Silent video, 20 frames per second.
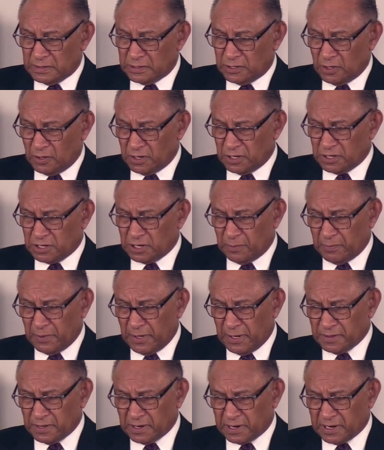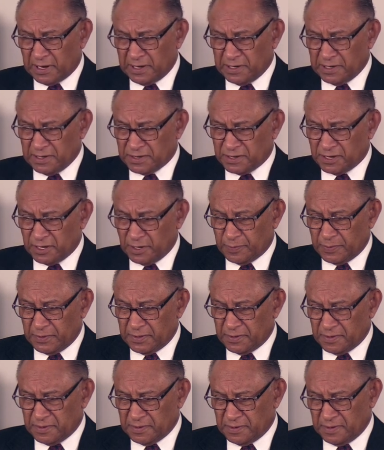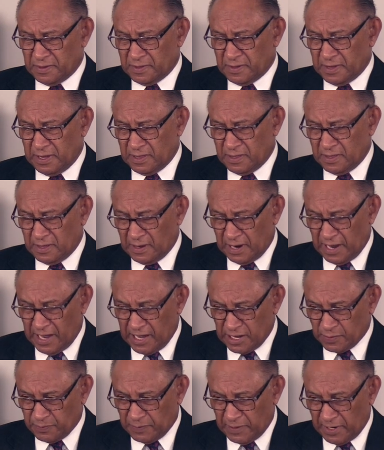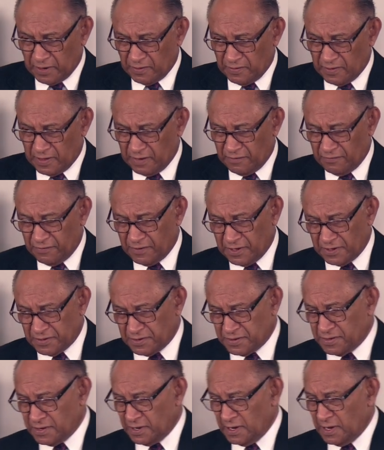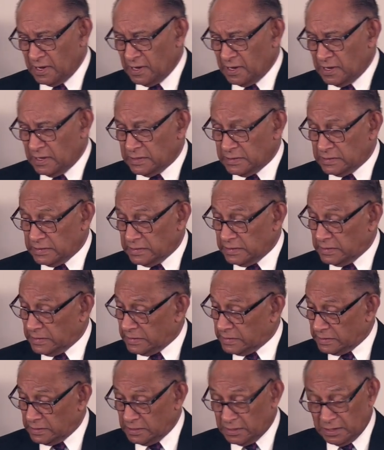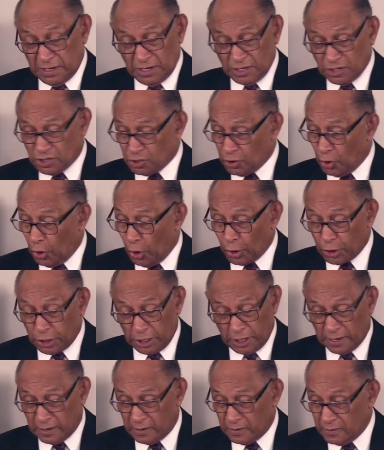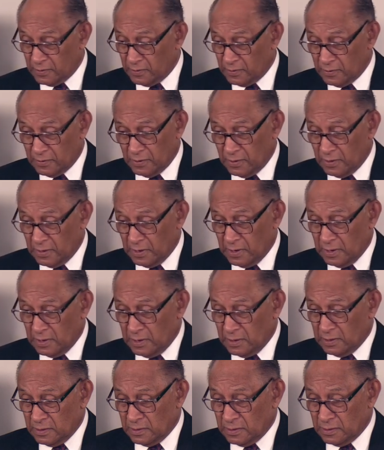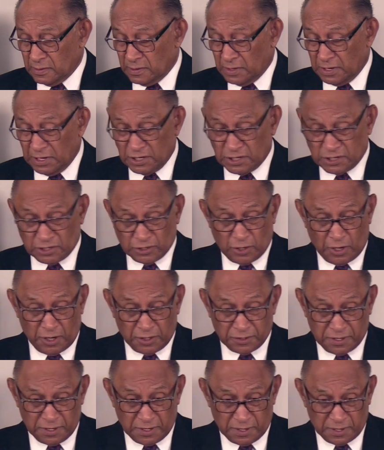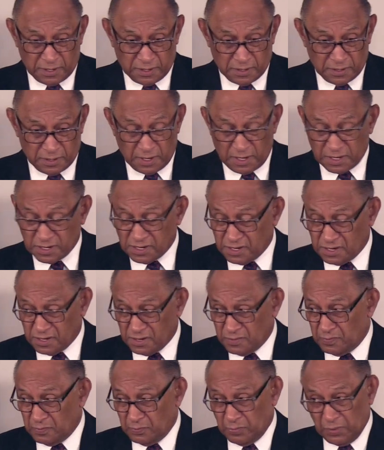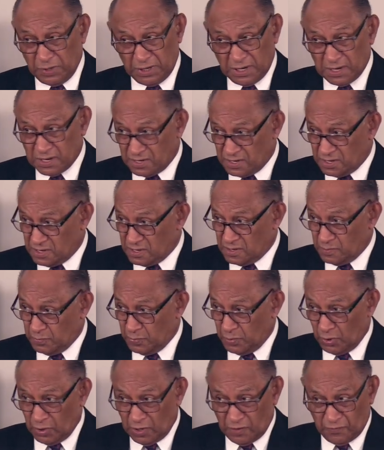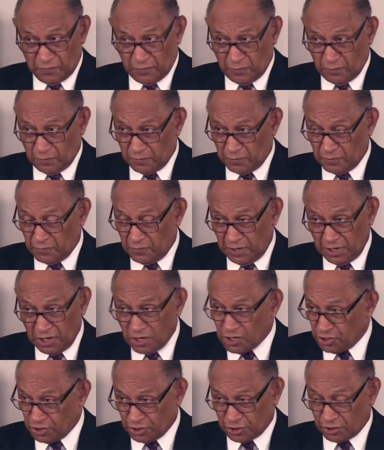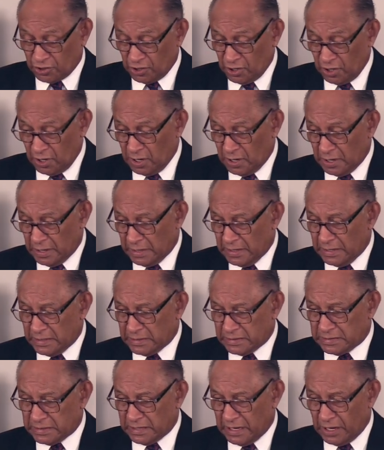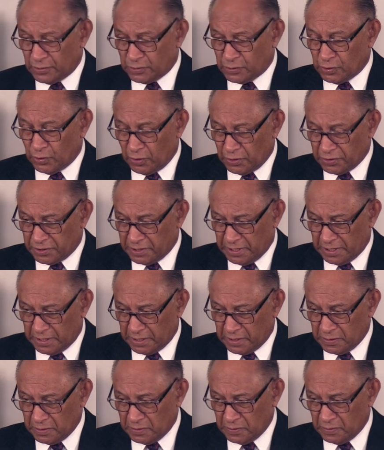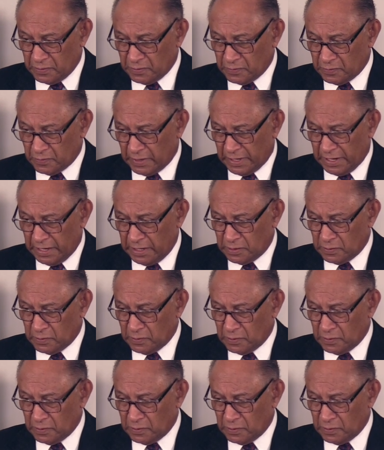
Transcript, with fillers: Told us about the cunning serpent, and then the last part of that verse, he's talking. He's talking. This beast, beautiful creature, is now talking, right?